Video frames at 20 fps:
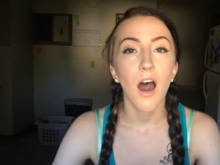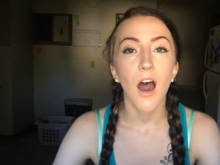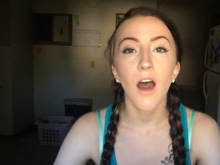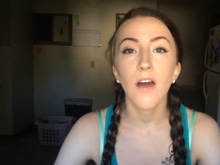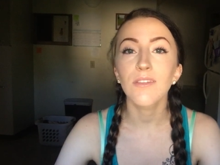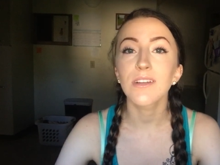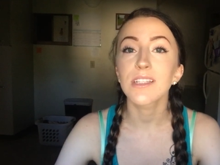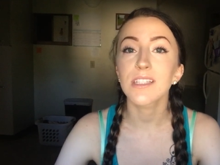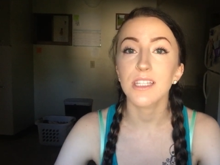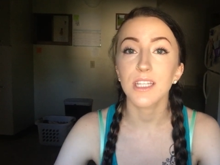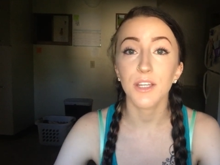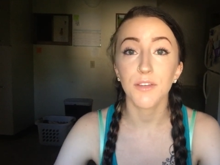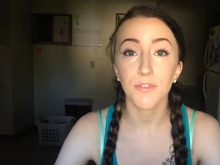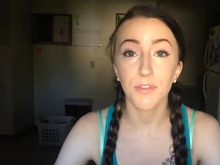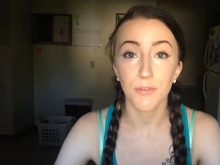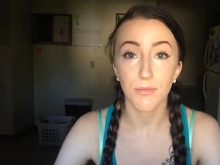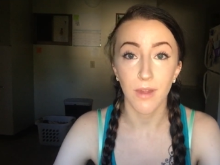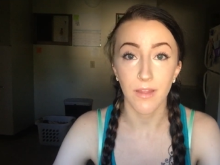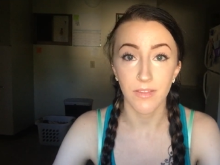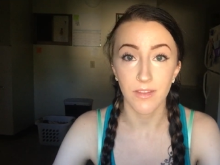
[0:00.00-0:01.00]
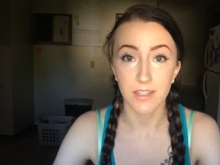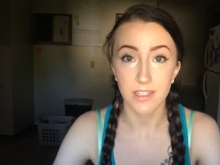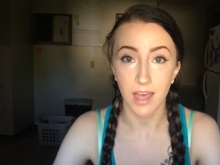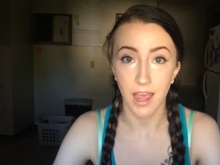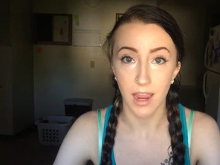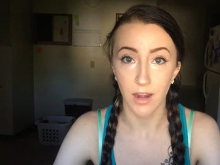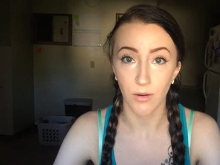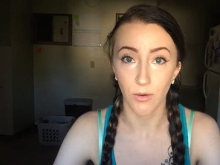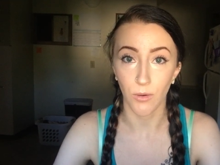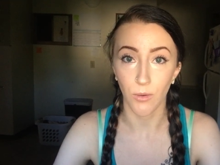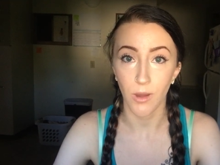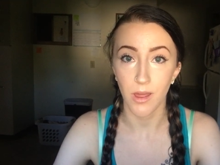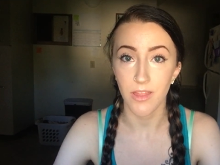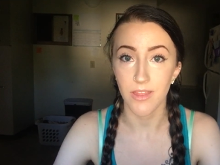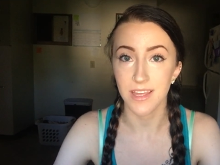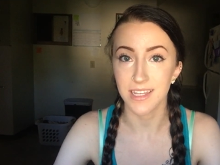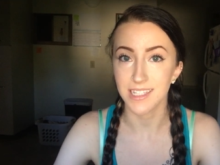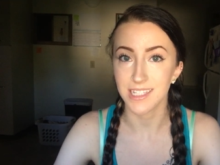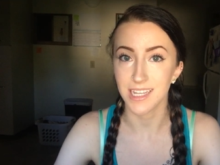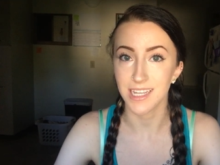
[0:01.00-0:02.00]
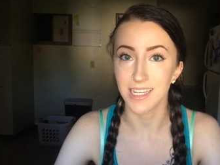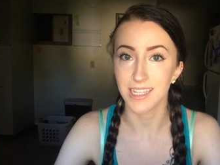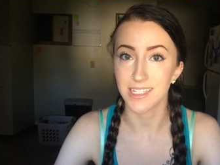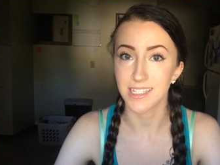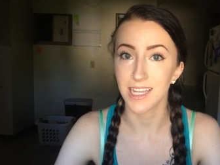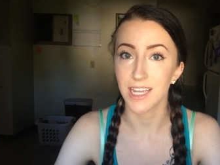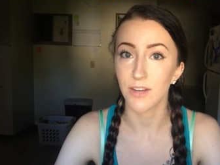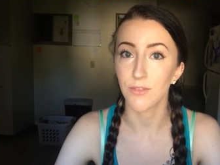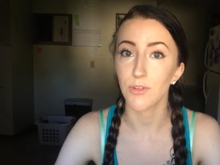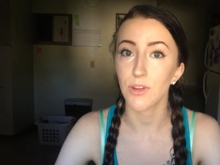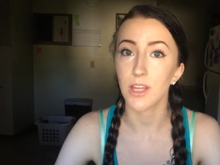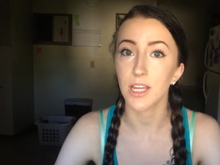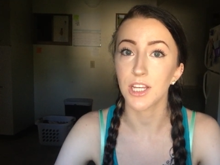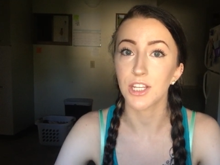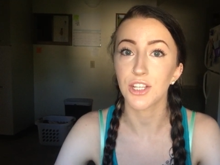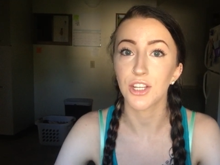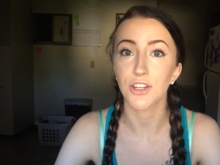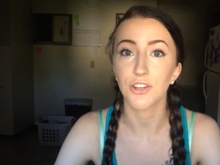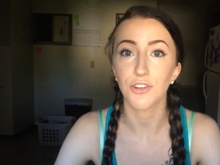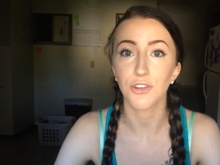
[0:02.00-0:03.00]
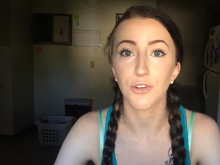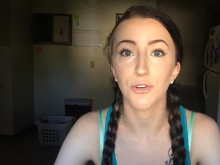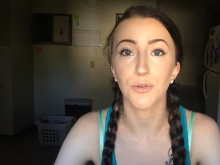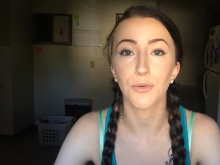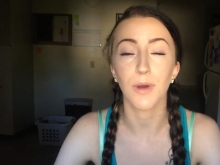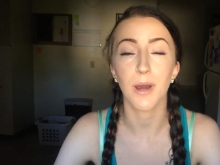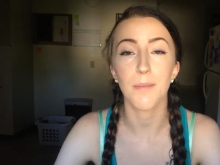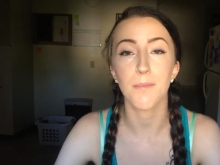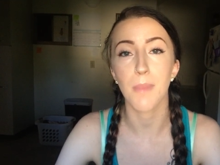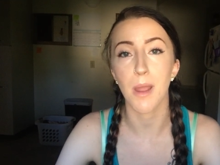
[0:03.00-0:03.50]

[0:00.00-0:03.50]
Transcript: Obviously, if you read the title, this is in relation to